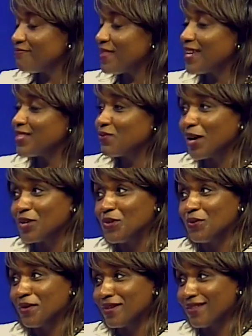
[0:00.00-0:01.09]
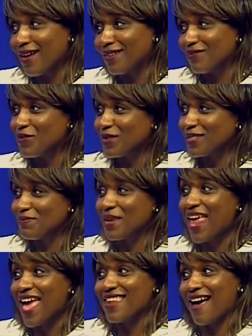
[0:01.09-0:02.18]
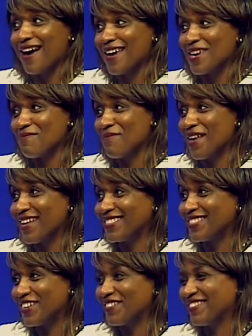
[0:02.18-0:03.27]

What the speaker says: That is why you're in law enforcement and I am not, sir.